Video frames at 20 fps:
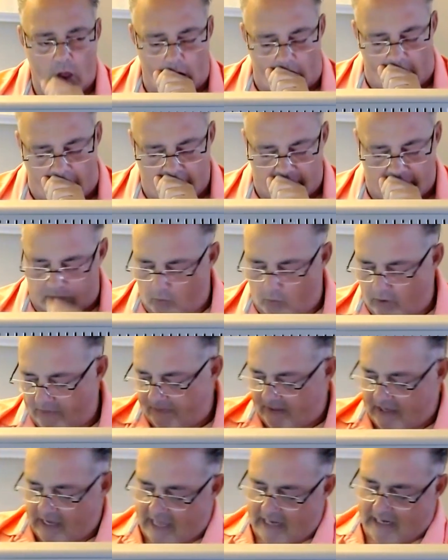the one
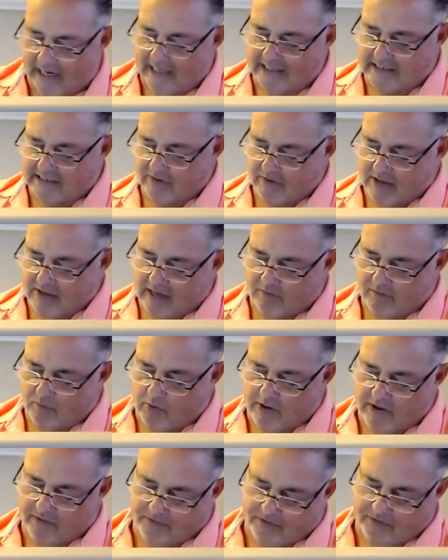thing I like to end
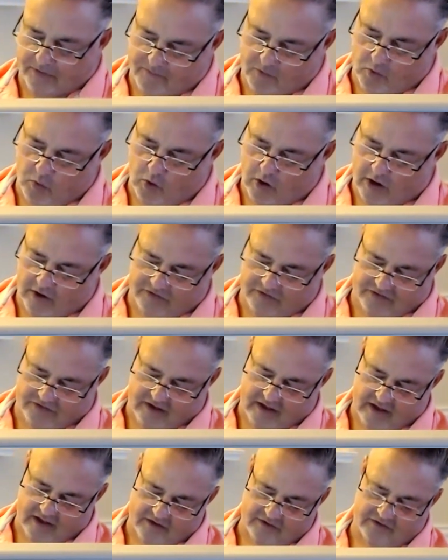with, of course,
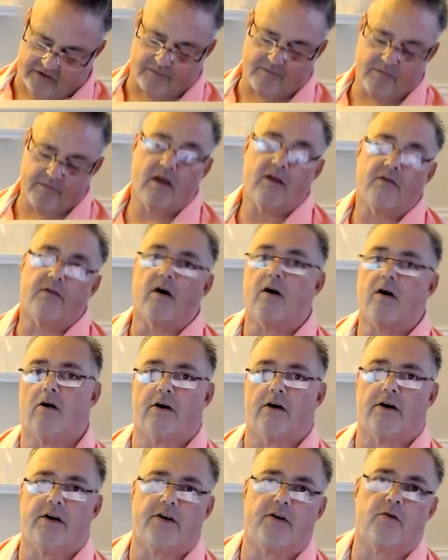is the
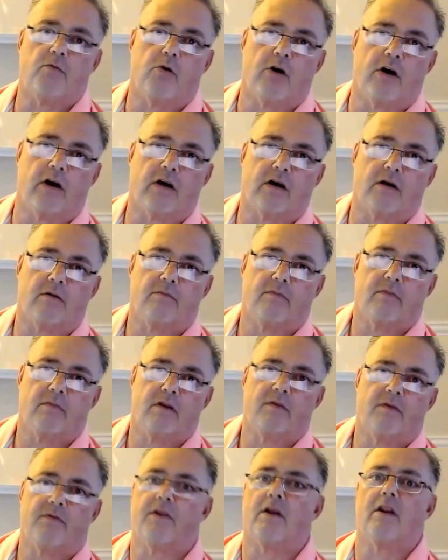harder you work,
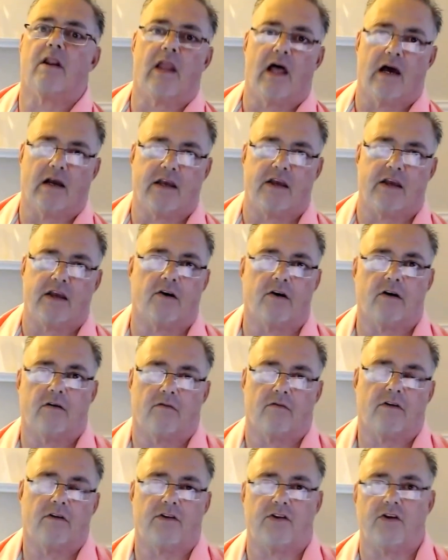the
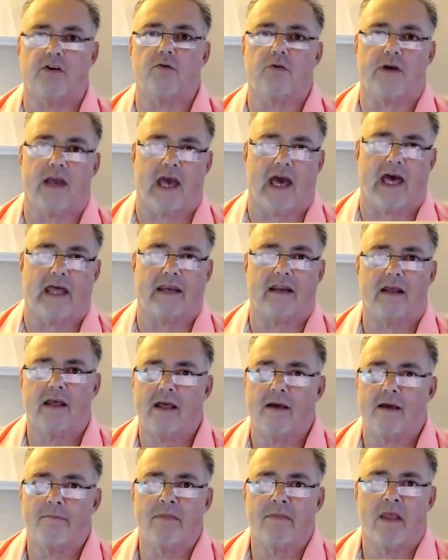luckier you get,
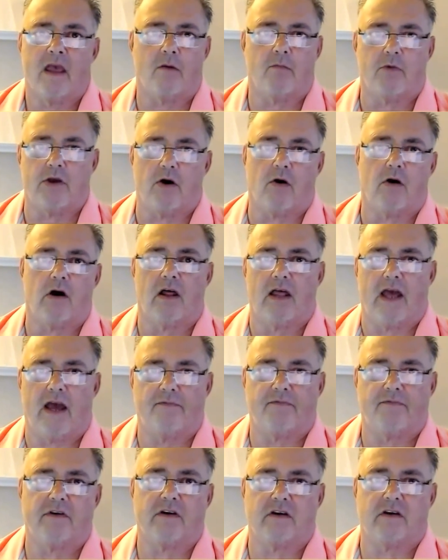and we all
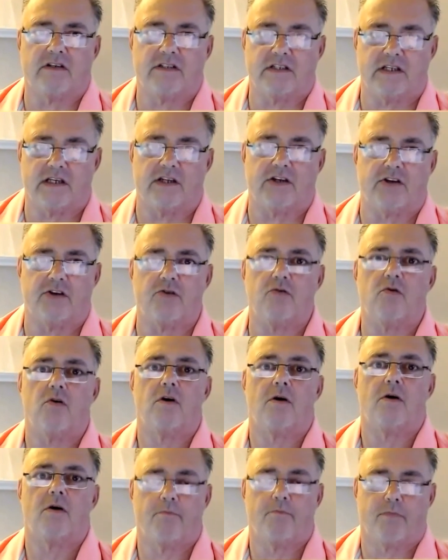have to continue
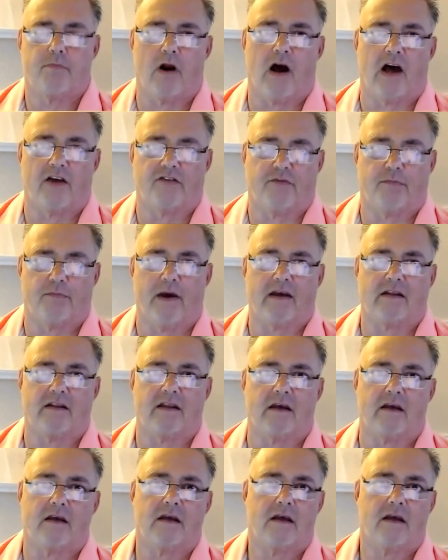
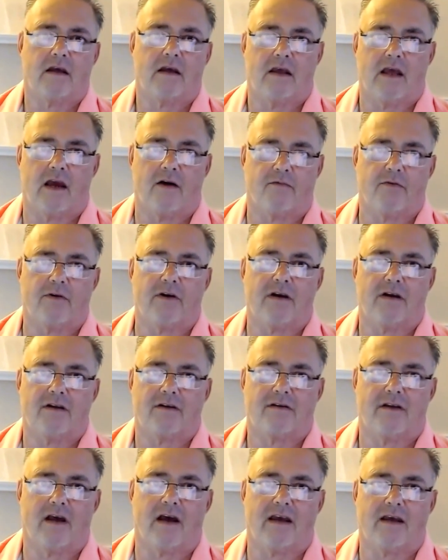prospecting every
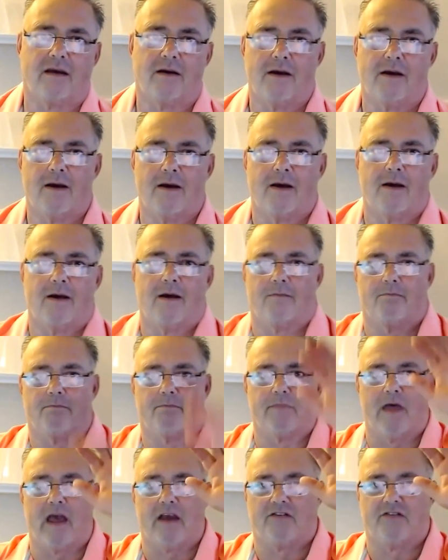day.
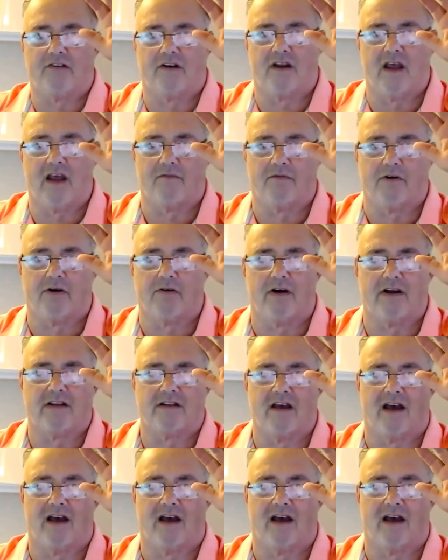Thanks and have a great